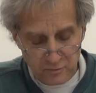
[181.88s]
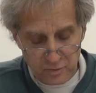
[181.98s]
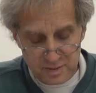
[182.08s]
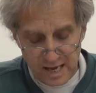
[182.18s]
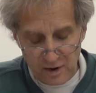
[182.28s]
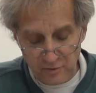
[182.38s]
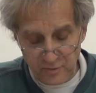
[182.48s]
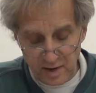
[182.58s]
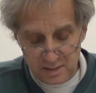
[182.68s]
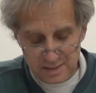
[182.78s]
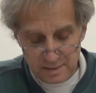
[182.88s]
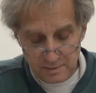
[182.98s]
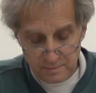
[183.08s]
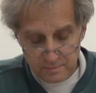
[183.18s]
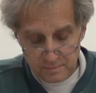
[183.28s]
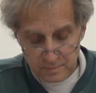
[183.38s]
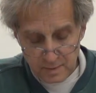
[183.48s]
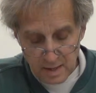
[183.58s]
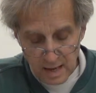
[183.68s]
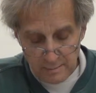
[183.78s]
for sacrifice,
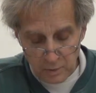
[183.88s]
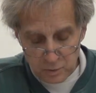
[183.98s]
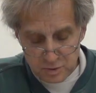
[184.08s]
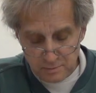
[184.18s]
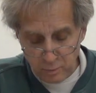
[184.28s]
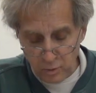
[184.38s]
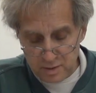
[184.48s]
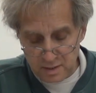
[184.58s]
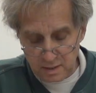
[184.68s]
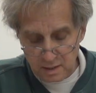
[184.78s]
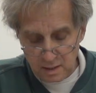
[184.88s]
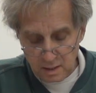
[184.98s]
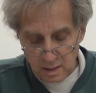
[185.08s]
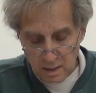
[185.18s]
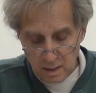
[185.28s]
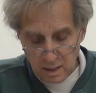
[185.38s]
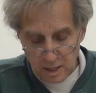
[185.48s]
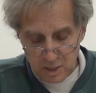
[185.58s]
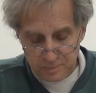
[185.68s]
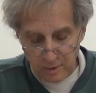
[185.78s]
and most important,
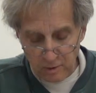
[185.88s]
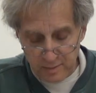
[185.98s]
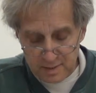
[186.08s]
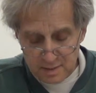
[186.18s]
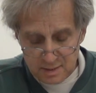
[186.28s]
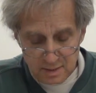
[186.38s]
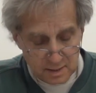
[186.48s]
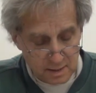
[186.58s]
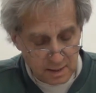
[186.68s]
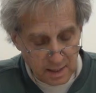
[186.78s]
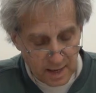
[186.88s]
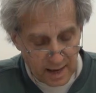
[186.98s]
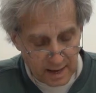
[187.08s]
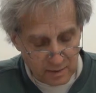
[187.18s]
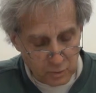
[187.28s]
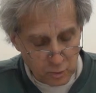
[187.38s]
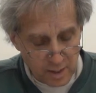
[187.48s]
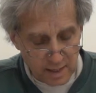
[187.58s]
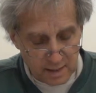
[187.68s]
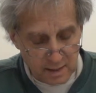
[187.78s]
experiment and
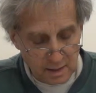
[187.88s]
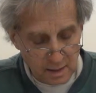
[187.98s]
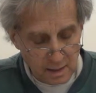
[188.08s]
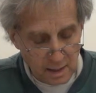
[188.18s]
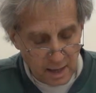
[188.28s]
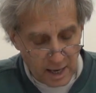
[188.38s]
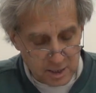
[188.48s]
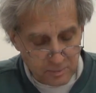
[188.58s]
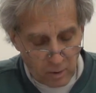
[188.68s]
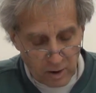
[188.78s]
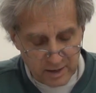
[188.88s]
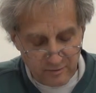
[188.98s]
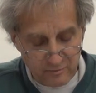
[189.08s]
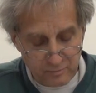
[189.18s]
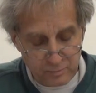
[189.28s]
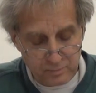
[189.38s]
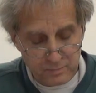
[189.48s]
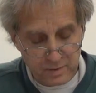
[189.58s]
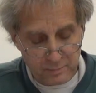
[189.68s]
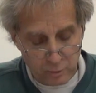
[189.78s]
creating as part of
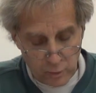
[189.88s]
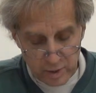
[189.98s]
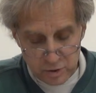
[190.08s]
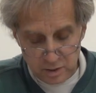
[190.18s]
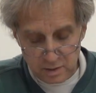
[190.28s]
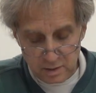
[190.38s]
the progression,